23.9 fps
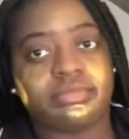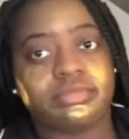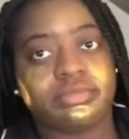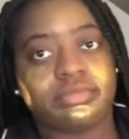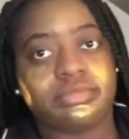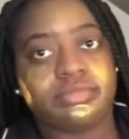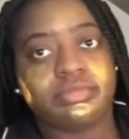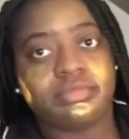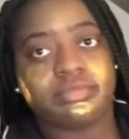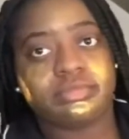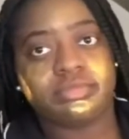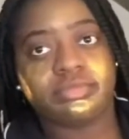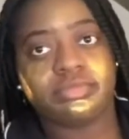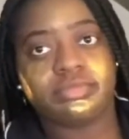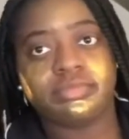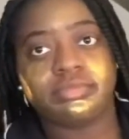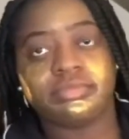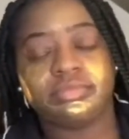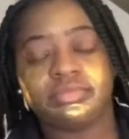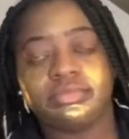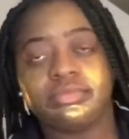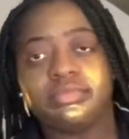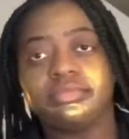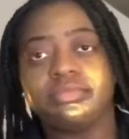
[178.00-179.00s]

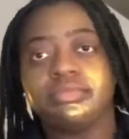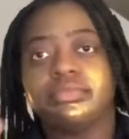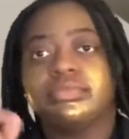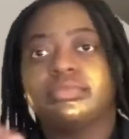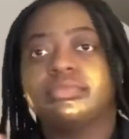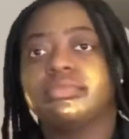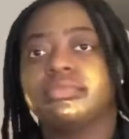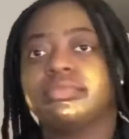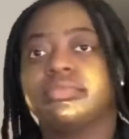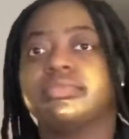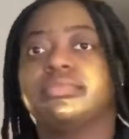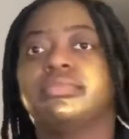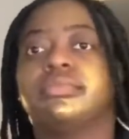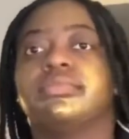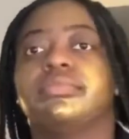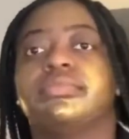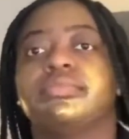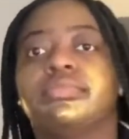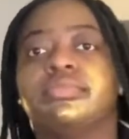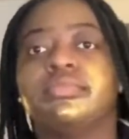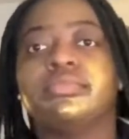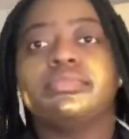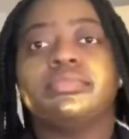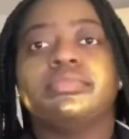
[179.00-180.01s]

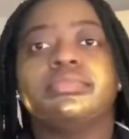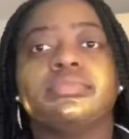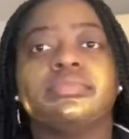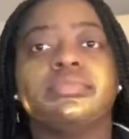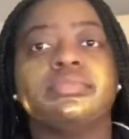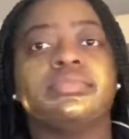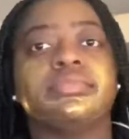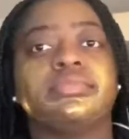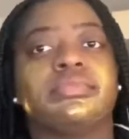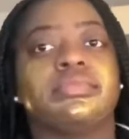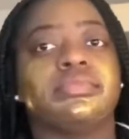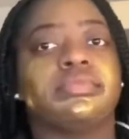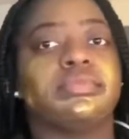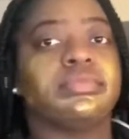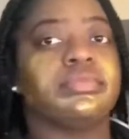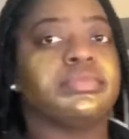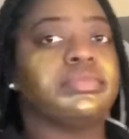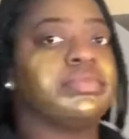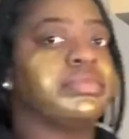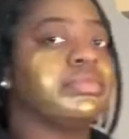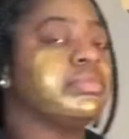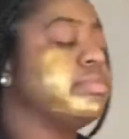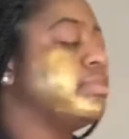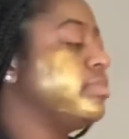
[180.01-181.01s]
[no speech]